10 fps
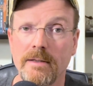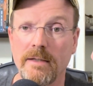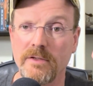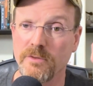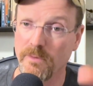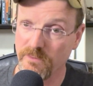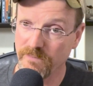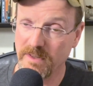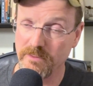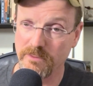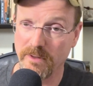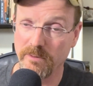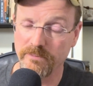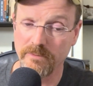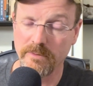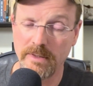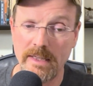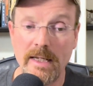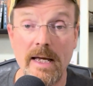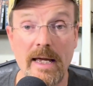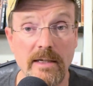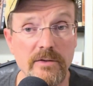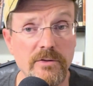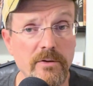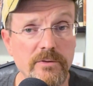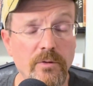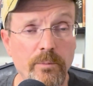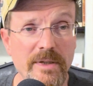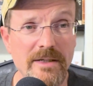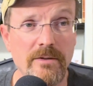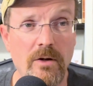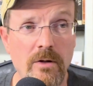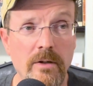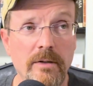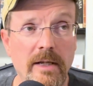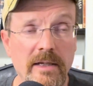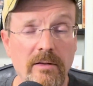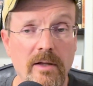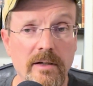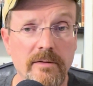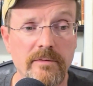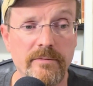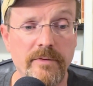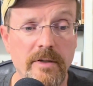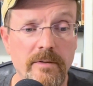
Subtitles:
And so those videos are helpful. Hank has also been on a lot of